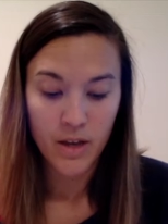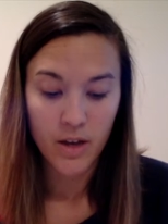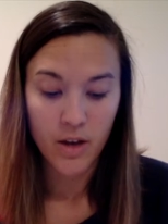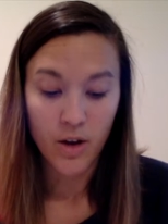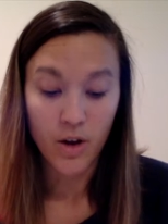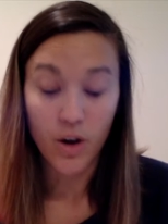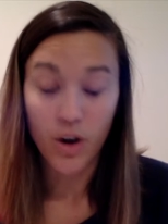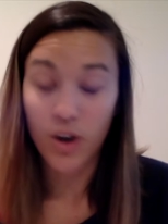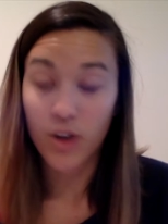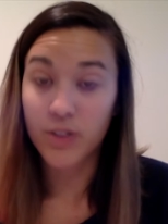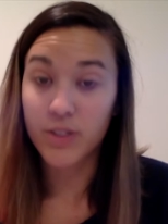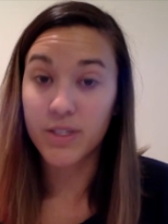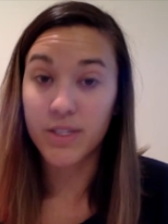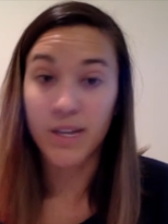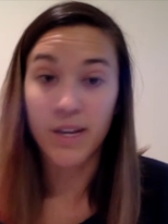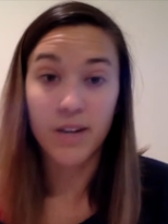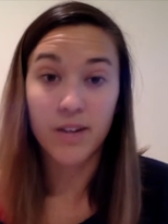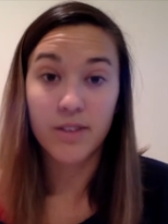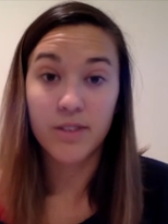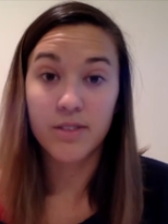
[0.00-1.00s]
All
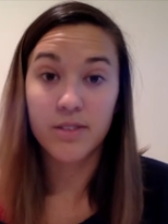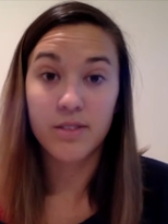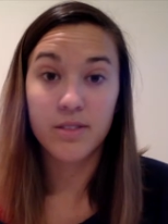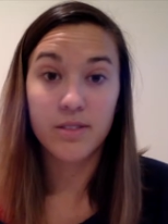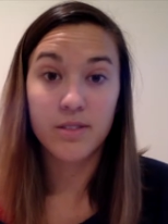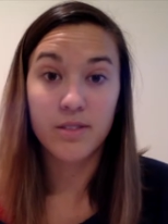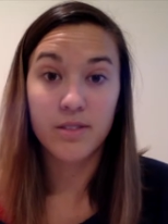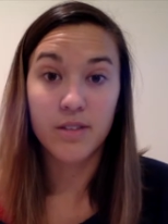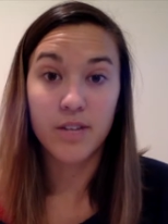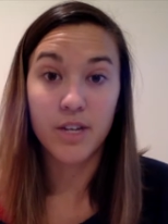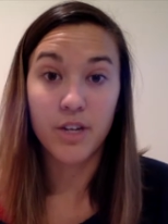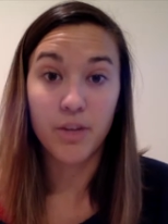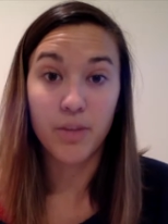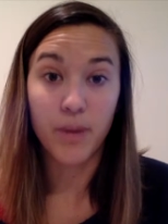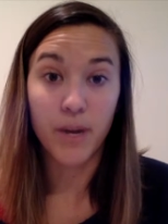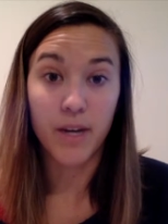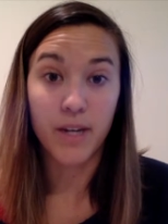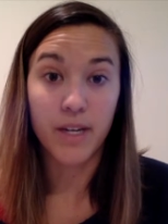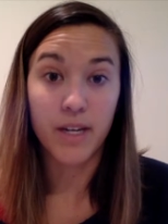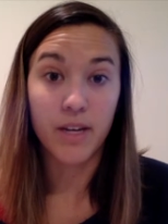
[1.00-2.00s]
cells in your
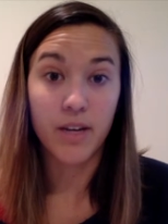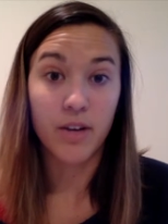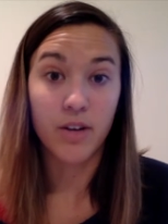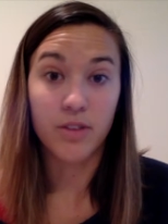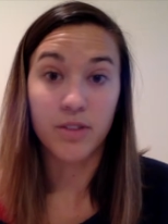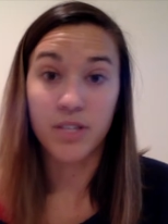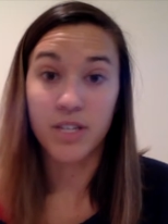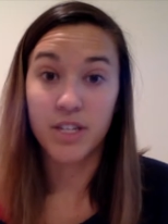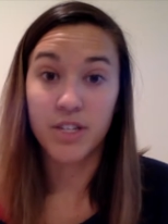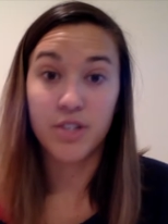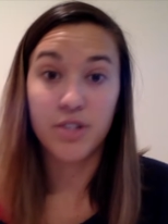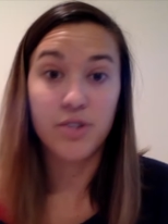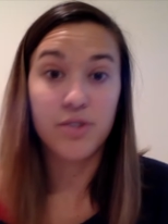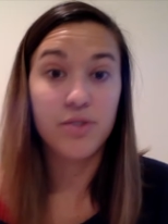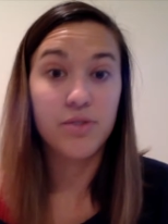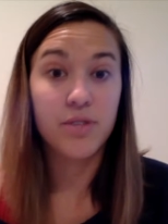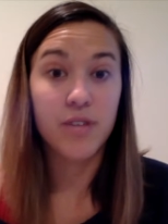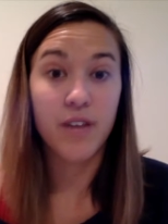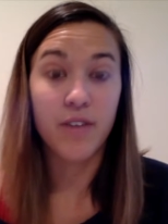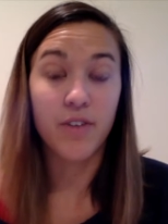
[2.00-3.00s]
body, all
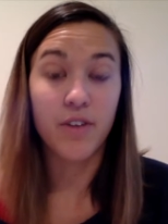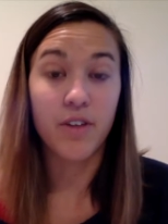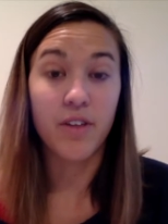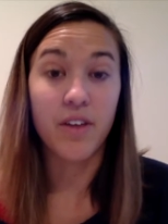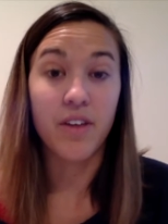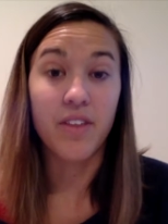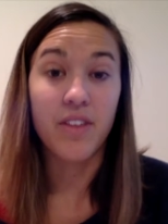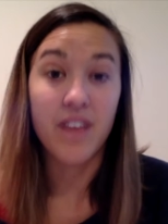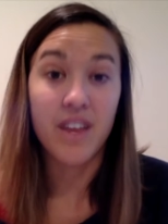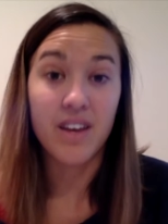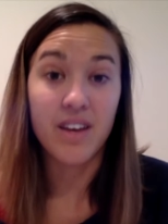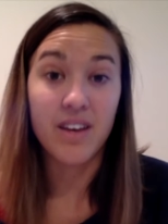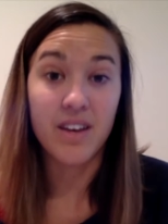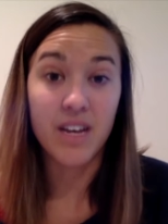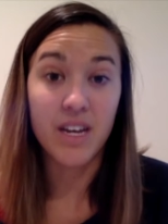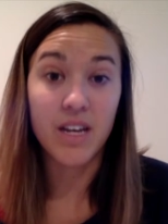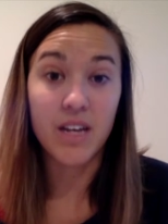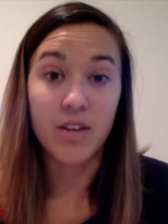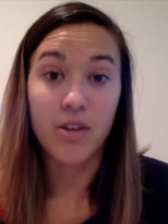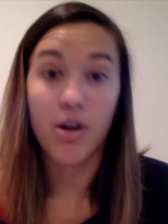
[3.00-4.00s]
tissues, everything, they
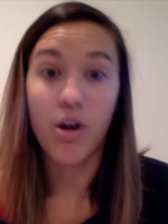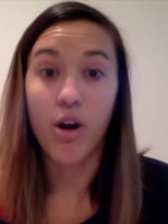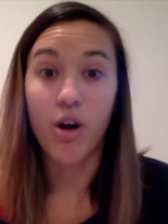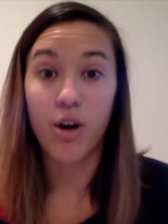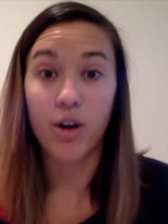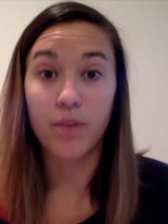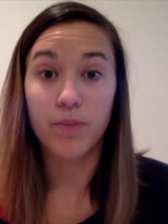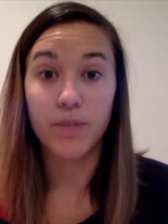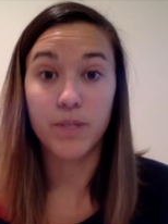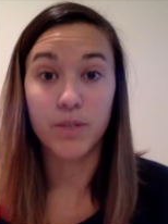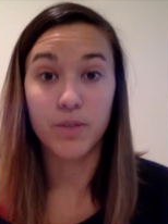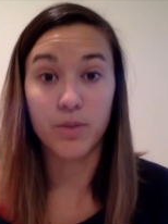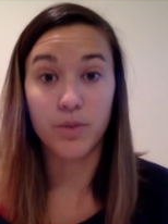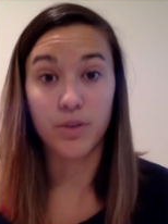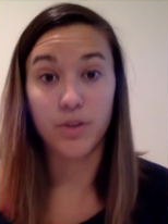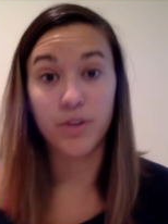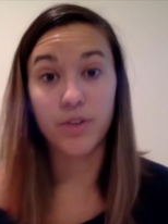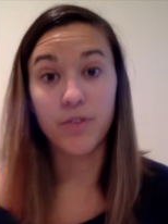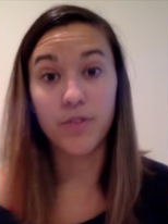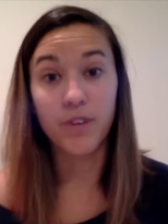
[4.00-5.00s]
need carbs in
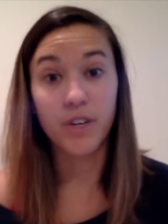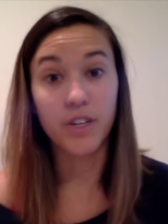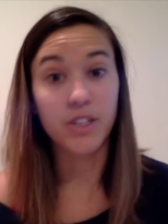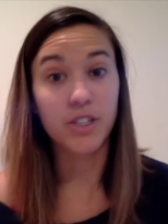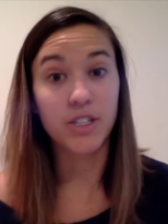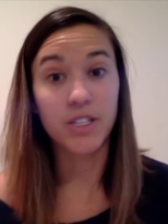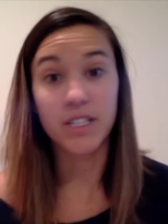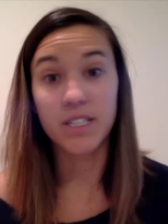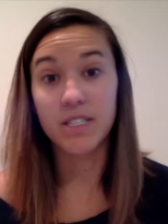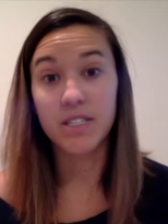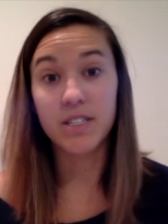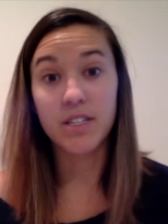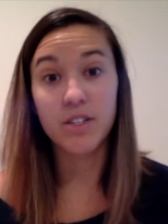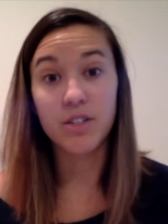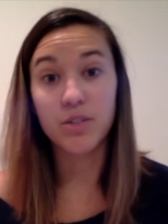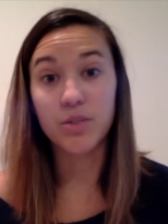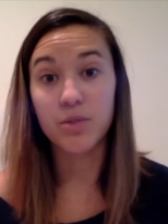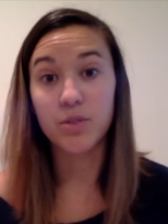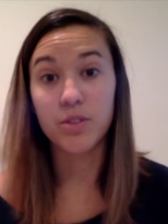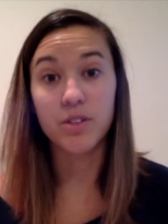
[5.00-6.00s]
order to function. It's their
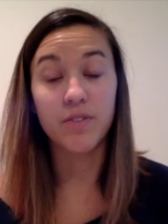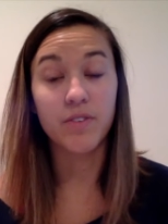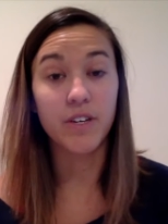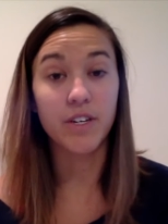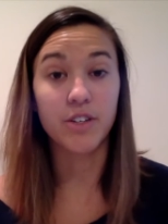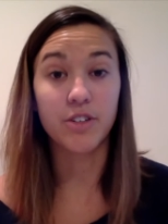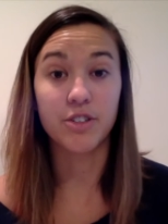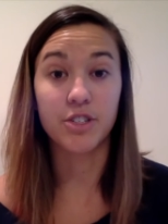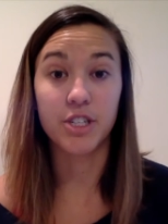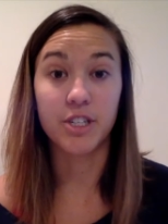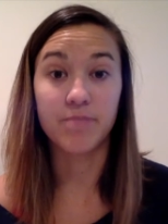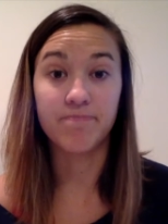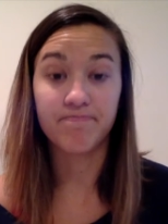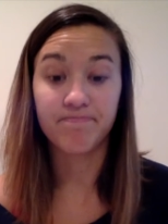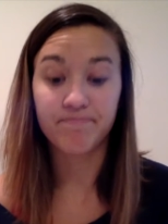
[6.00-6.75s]
source of energy.